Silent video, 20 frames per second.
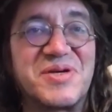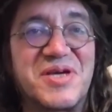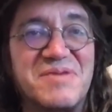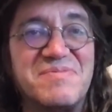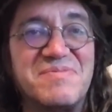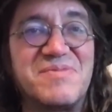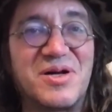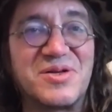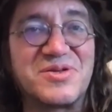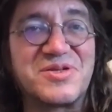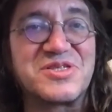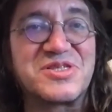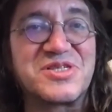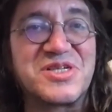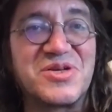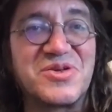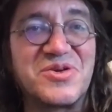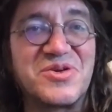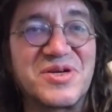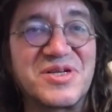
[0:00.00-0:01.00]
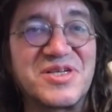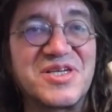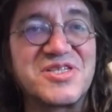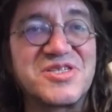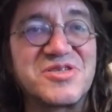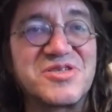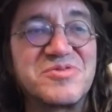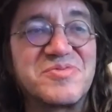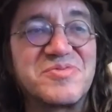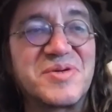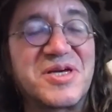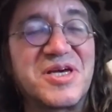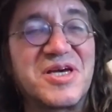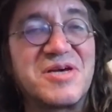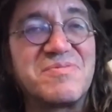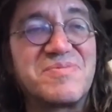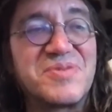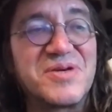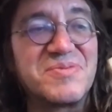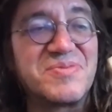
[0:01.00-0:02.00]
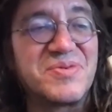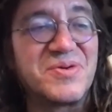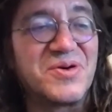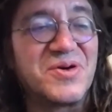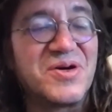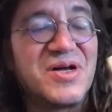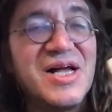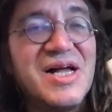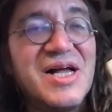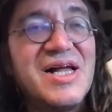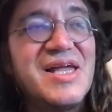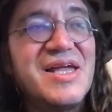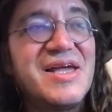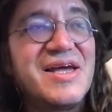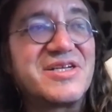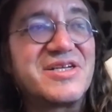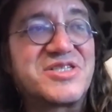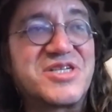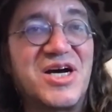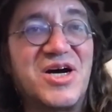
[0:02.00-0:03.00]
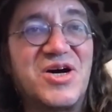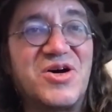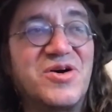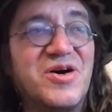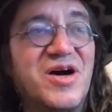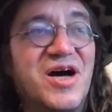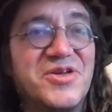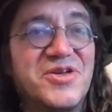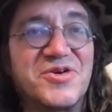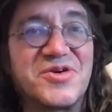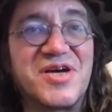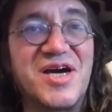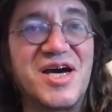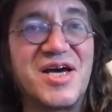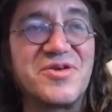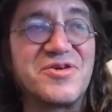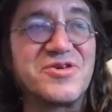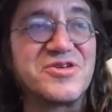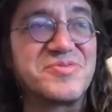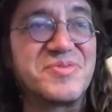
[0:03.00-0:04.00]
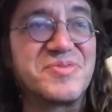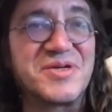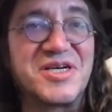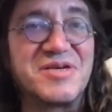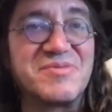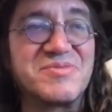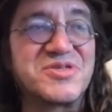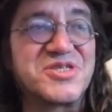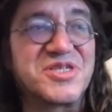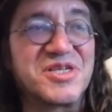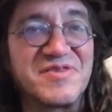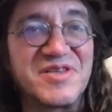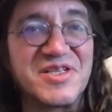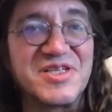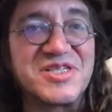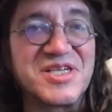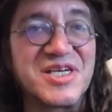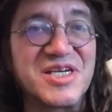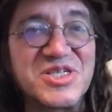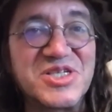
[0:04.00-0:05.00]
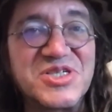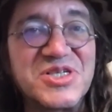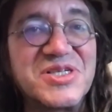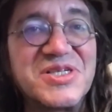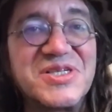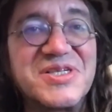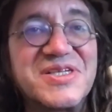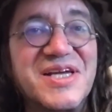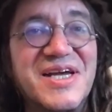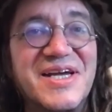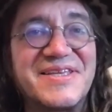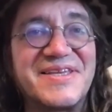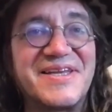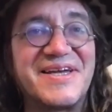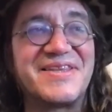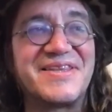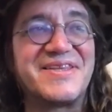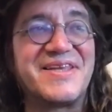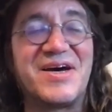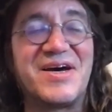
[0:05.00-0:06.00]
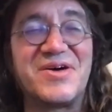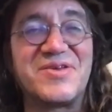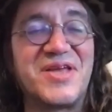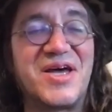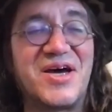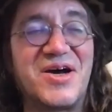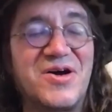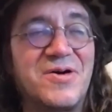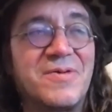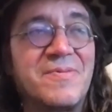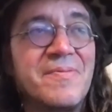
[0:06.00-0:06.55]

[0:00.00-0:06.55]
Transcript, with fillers: became multi-celled organisms, became people. It's how hunter-gatherers became civilization and, and now... now